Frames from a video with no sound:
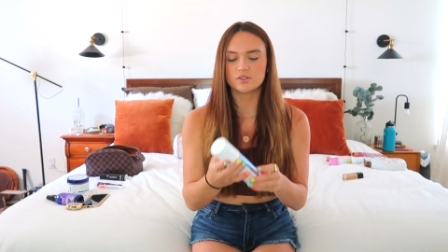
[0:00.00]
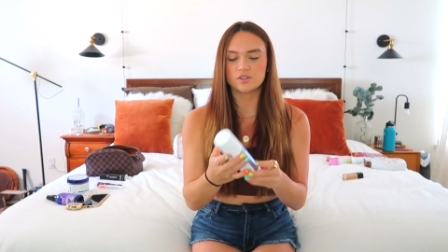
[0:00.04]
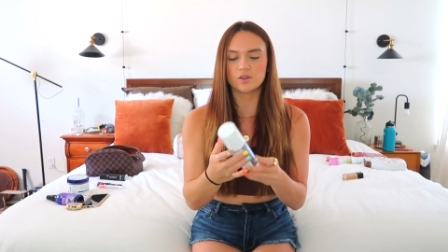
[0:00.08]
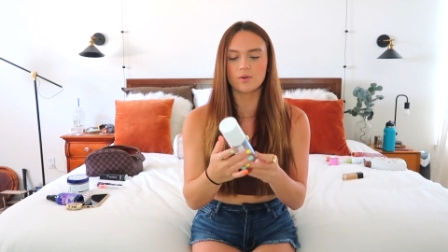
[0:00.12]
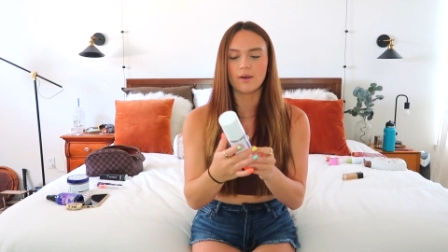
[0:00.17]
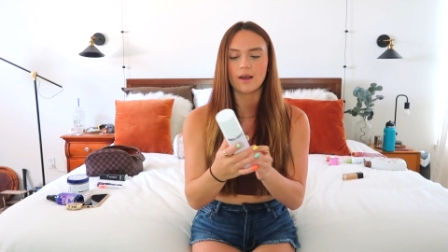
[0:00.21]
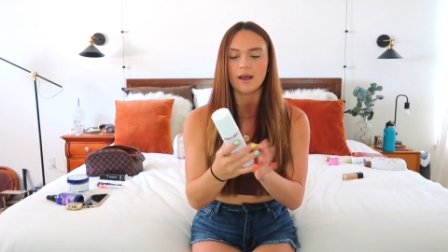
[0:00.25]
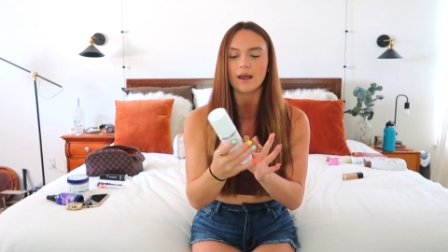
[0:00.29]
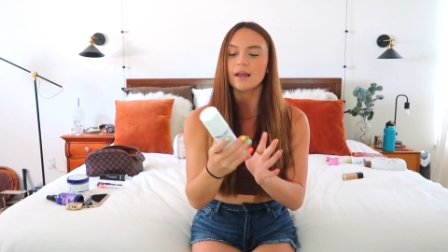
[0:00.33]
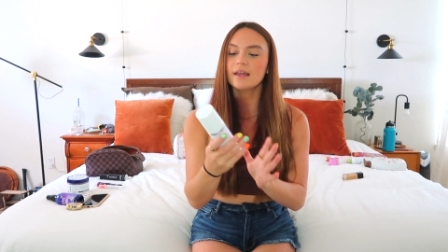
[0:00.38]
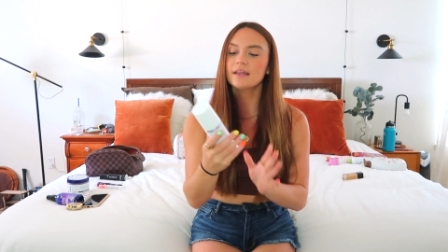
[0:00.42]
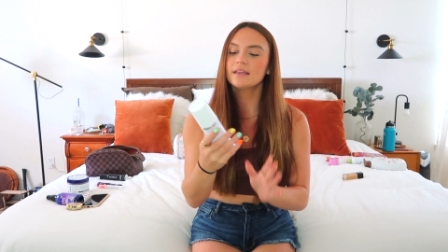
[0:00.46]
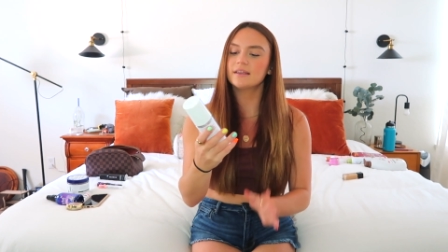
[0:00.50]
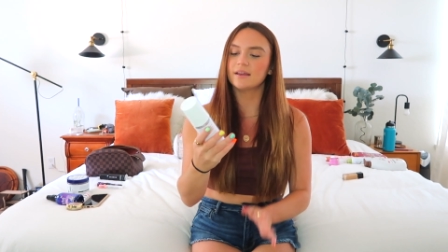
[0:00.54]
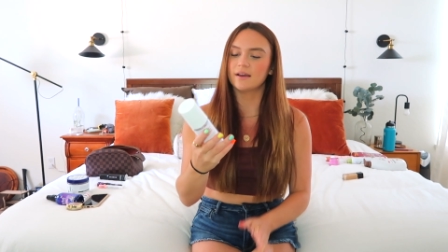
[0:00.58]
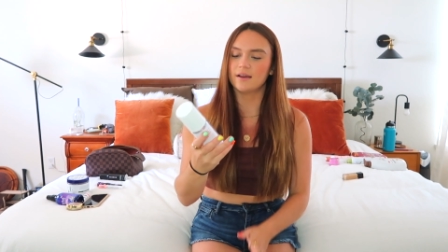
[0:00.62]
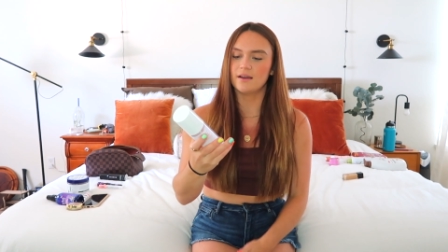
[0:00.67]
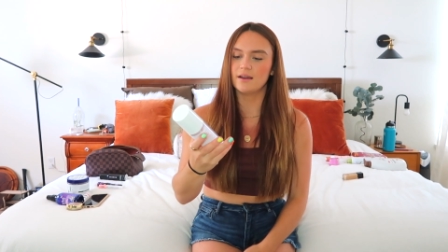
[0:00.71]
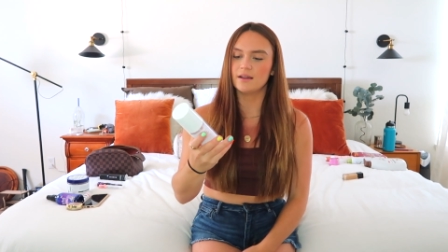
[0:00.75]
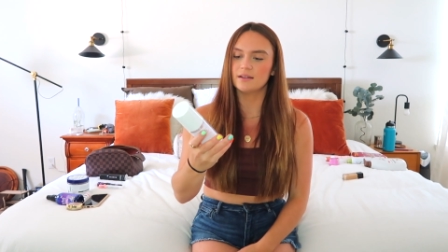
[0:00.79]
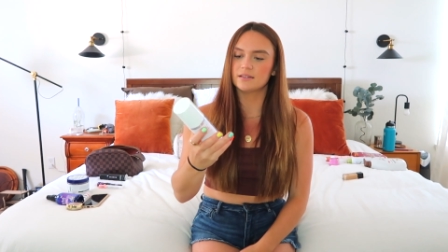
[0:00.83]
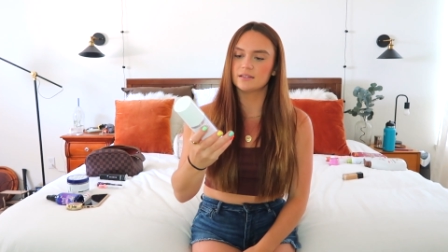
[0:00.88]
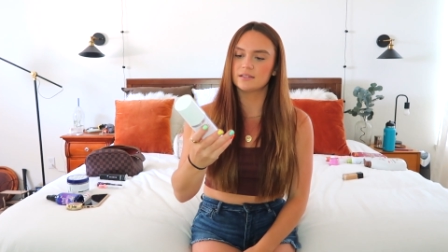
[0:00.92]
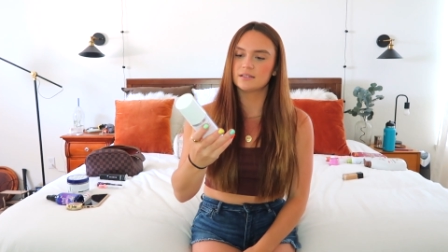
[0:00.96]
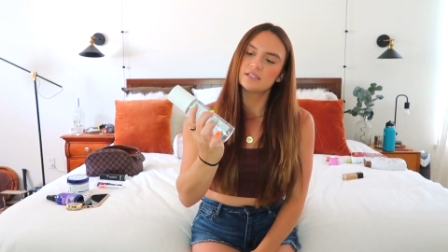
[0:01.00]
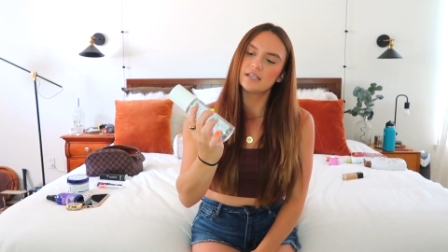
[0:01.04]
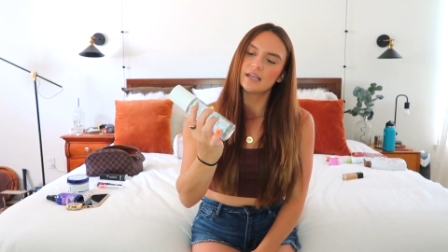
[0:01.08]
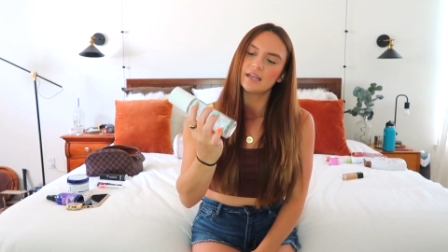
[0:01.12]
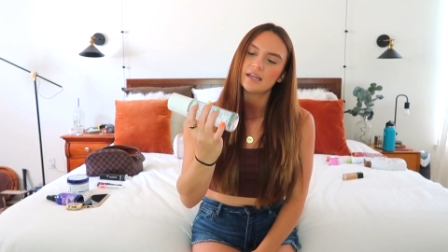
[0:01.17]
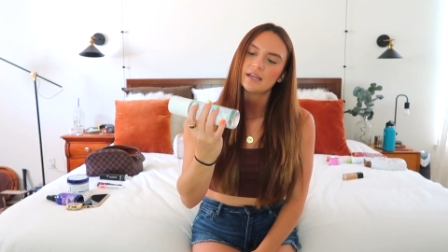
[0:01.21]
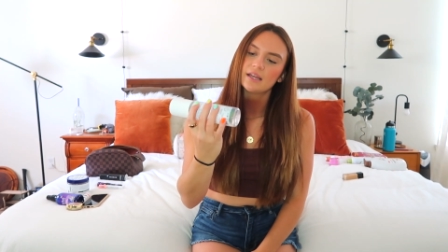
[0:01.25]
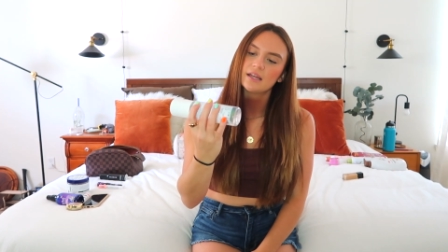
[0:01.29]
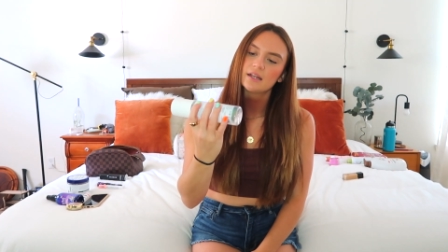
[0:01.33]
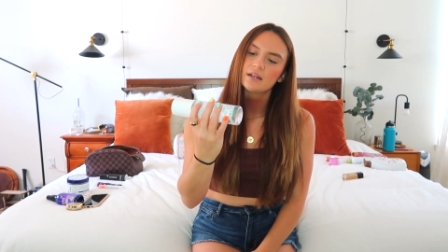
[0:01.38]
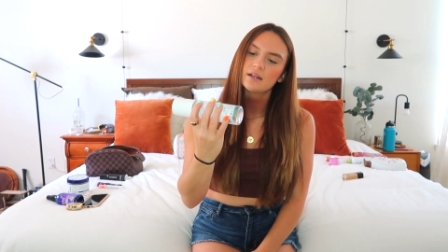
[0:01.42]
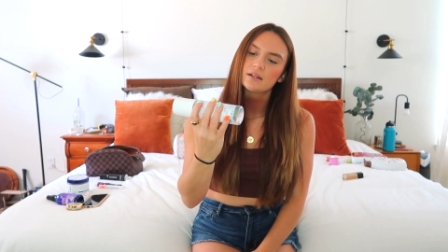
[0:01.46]
So I got
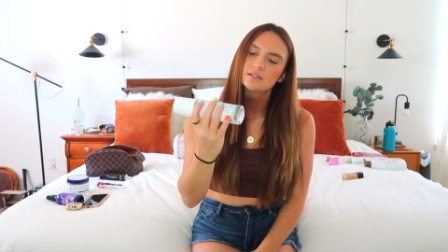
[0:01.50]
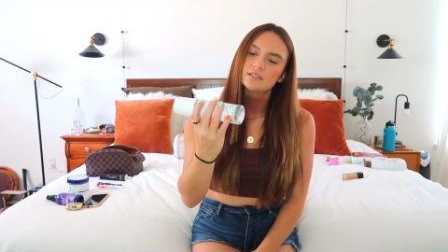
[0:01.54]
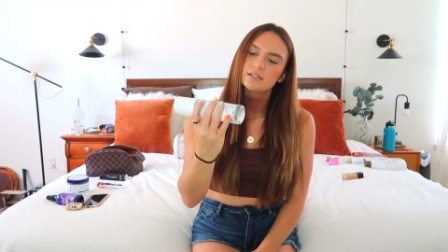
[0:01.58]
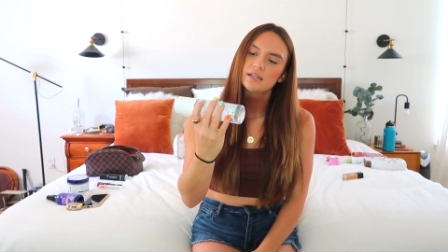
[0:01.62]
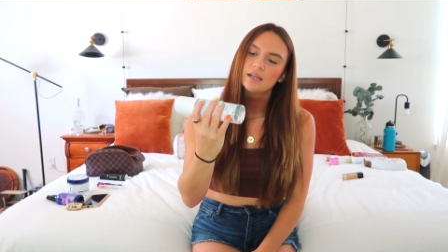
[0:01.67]
Tan